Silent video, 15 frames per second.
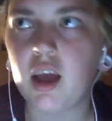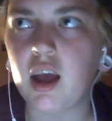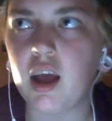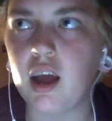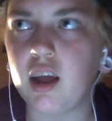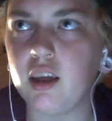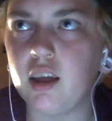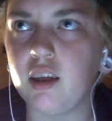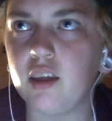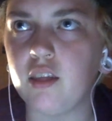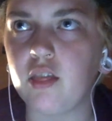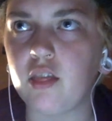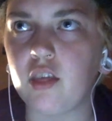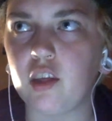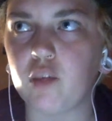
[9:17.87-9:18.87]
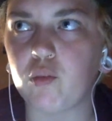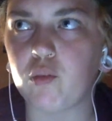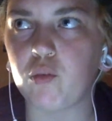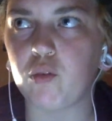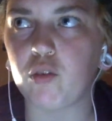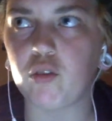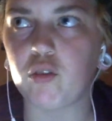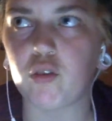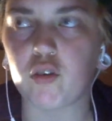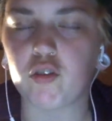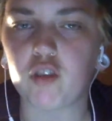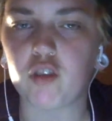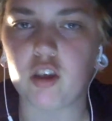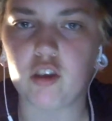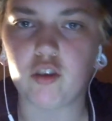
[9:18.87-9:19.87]
and things were going to start
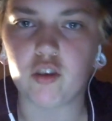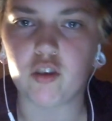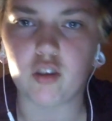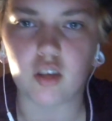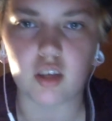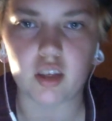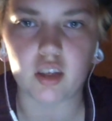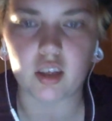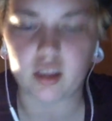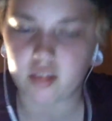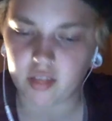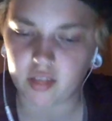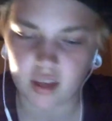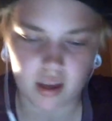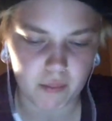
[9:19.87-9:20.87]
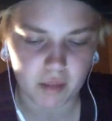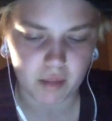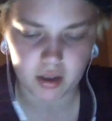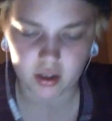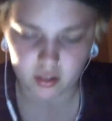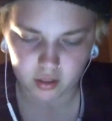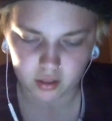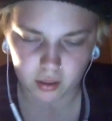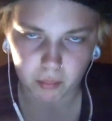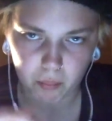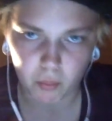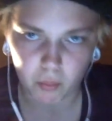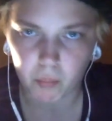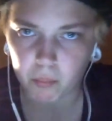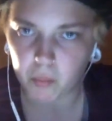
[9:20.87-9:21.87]
changing like that minute, like
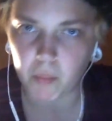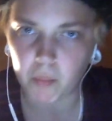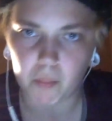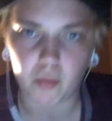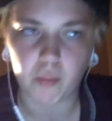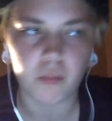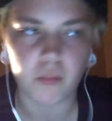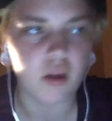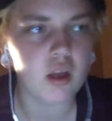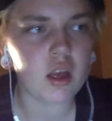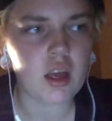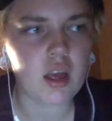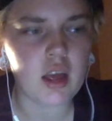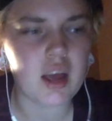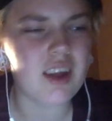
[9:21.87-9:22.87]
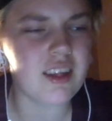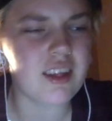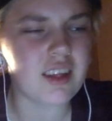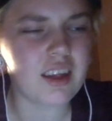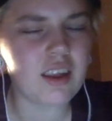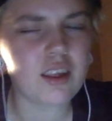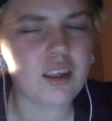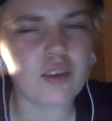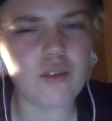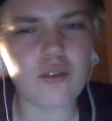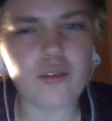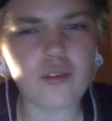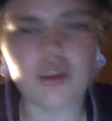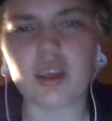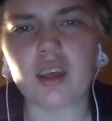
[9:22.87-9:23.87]
boom, boom, boom, and it didn't.
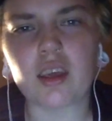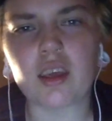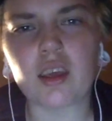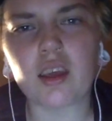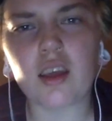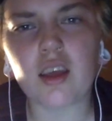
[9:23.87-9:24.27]
Like,